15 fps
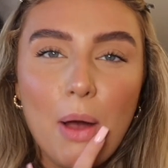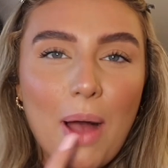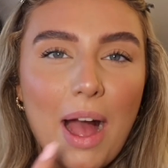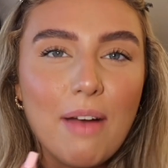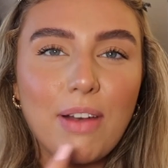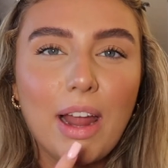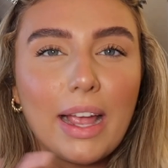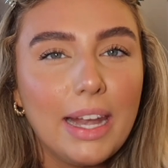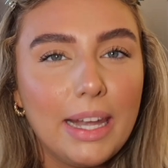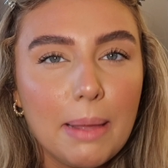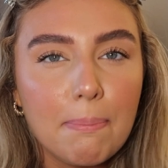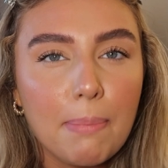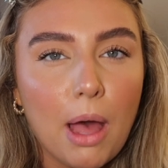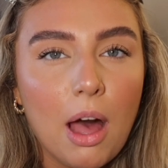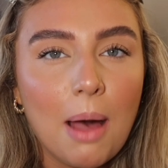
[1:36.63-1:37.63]
I'll have like a
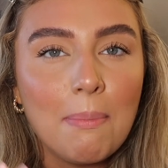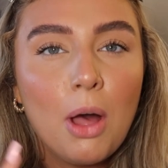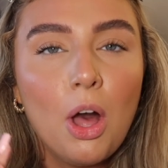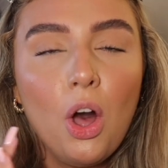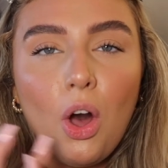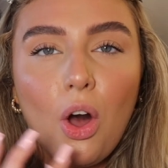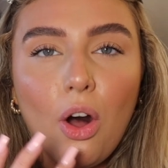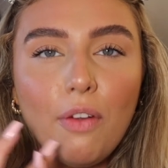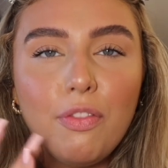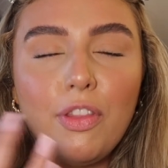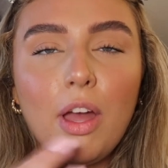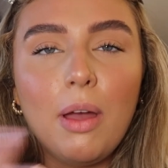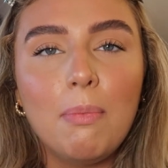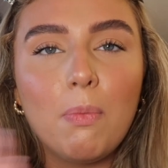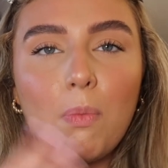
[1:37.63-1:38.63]
lip balm on
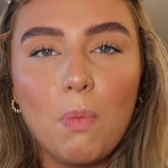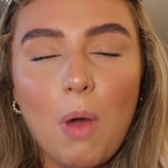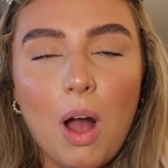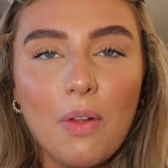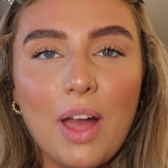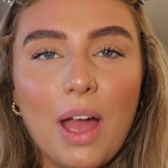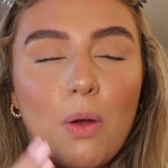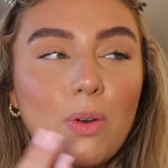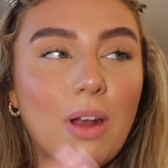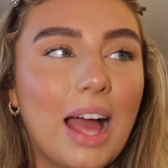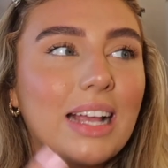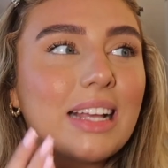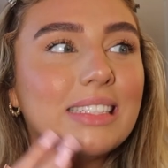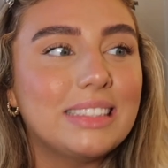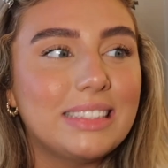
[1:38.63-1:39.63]
them while that all
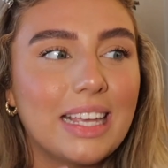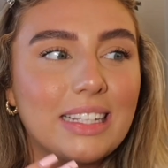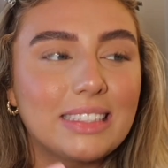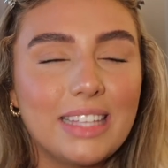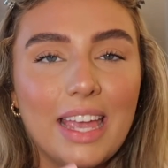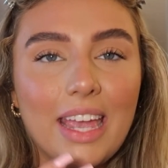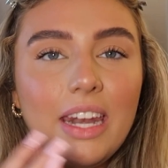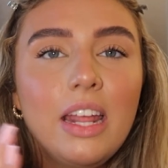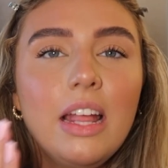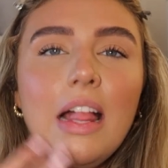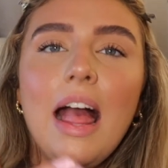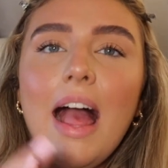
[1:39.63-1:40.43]
like sinks in,